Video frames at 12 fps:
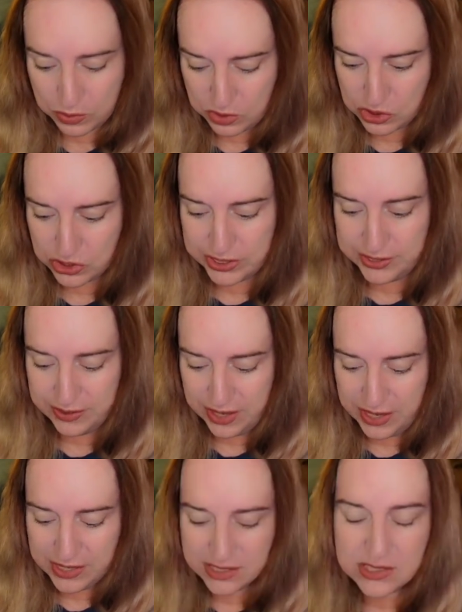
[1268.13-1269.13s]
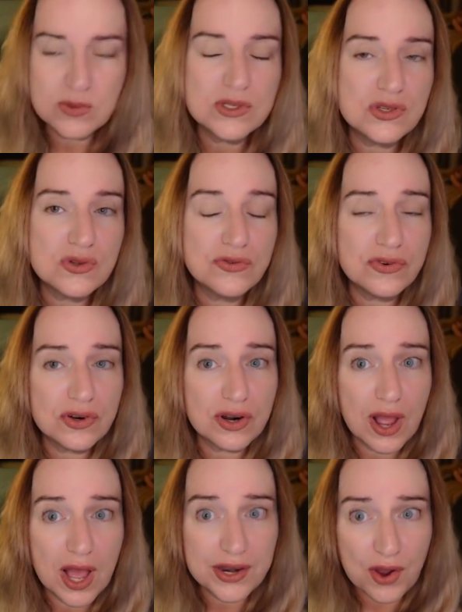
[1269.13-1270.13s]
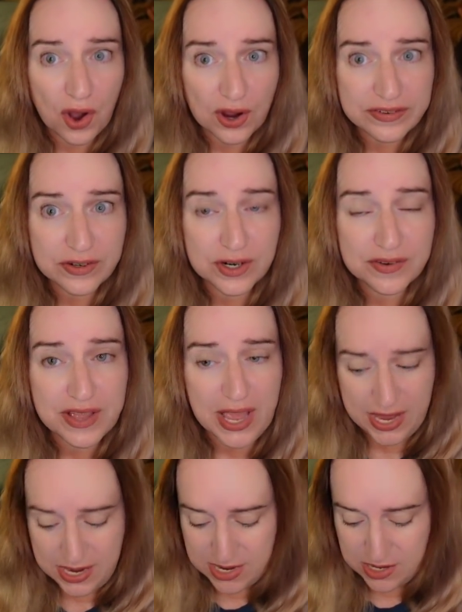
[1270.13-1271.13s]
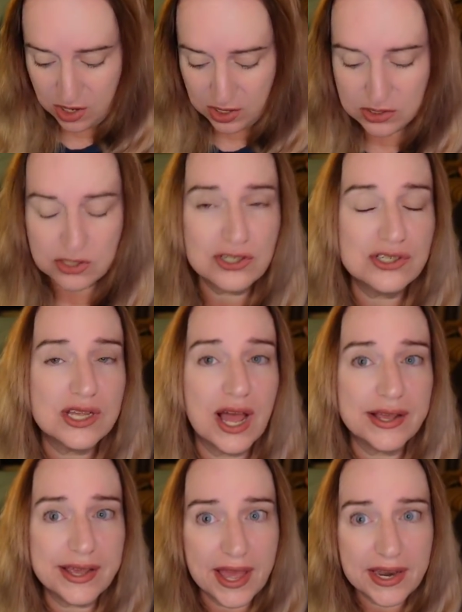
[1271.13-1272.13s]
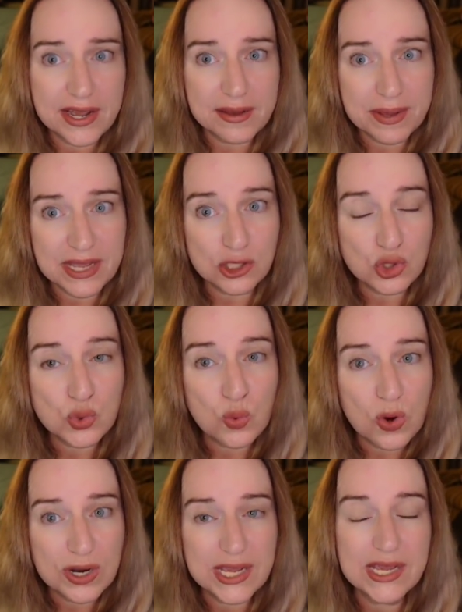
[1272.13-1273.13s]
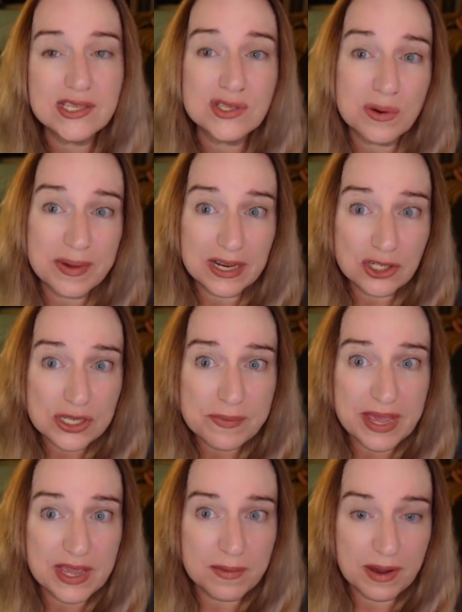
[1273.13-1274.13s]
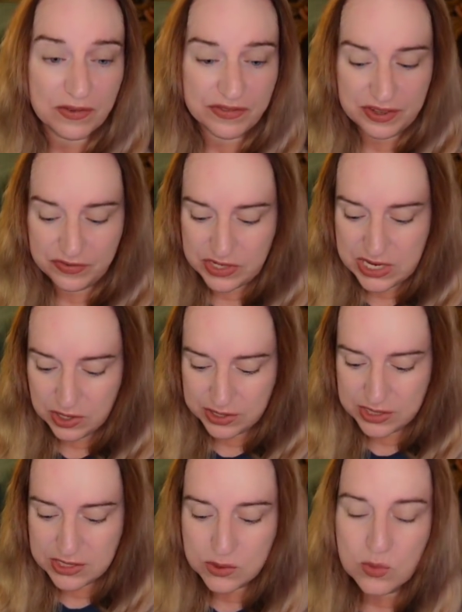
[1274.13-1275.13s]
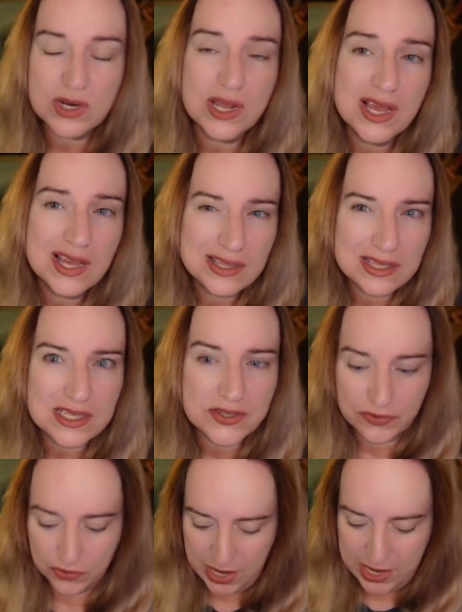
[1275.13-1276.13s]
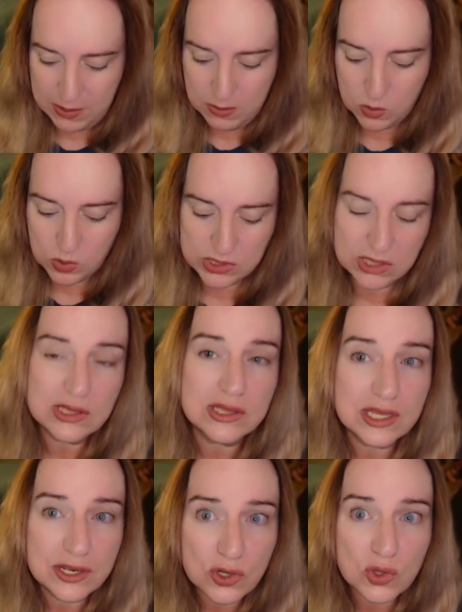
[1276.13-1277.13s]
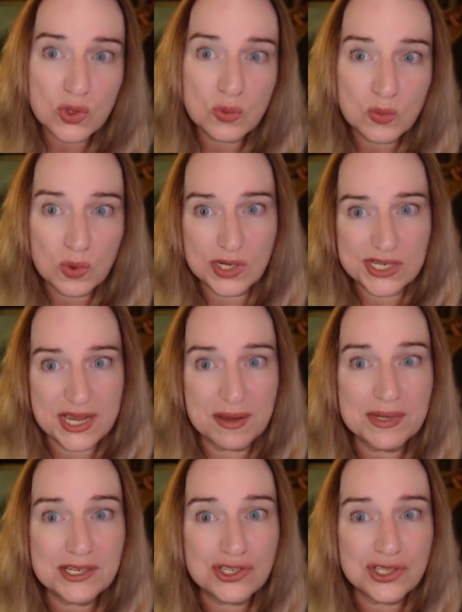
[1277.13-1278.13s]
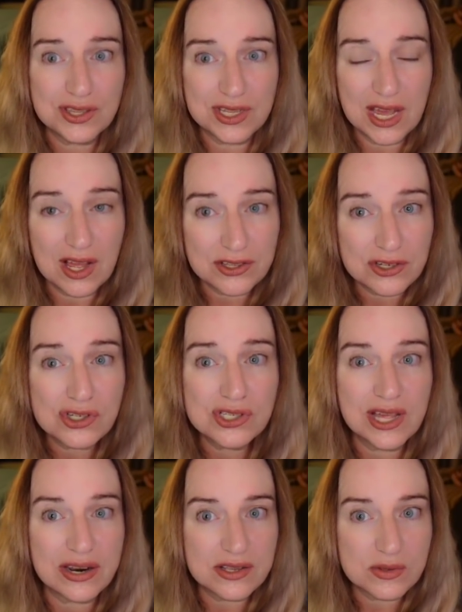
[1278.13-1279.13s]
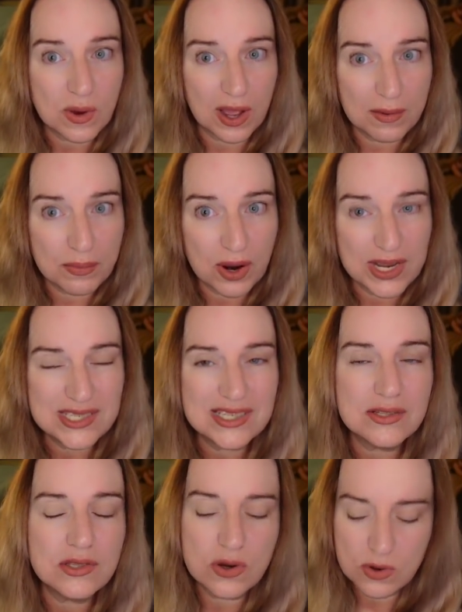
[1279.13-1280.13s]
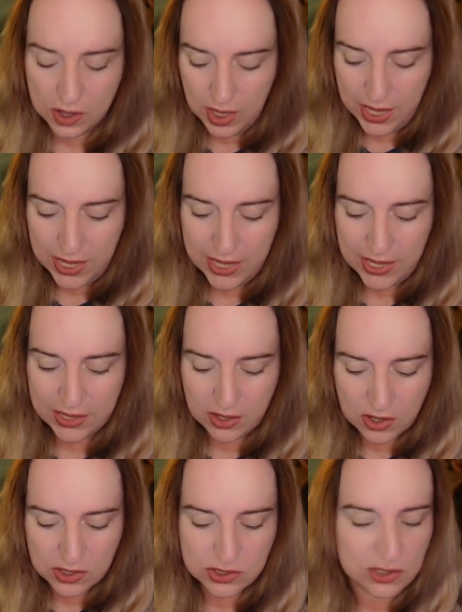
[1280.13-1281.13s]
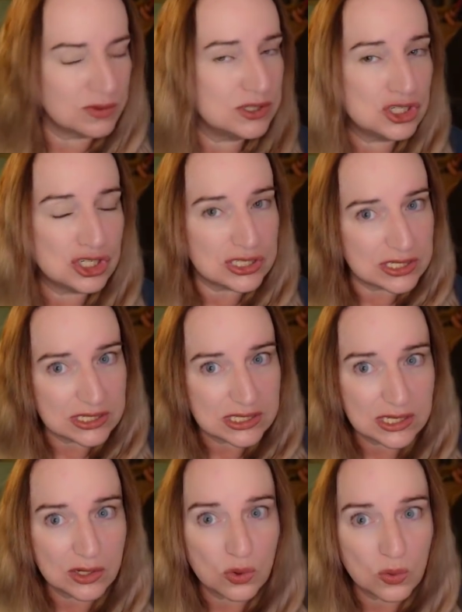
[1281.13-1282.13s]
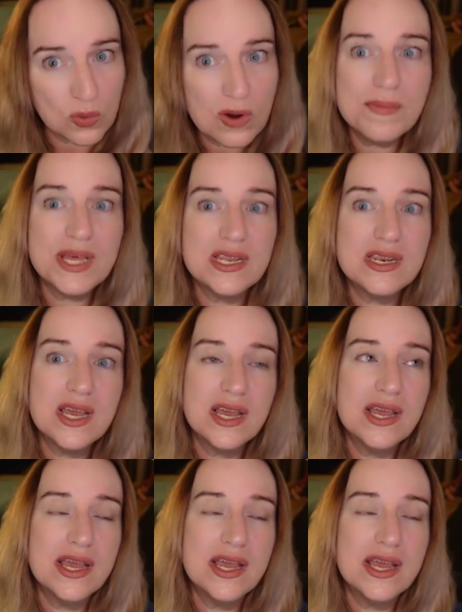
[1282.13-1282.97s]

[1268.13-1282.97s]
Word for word: portrait. This one sold for an offer of eighty dollars. Again, I paid twenty dollars, so I'm actually making about fifty dollars on this one. This frame was a little more damaged than the others. That is why I priced it lower. It also was just a single woman,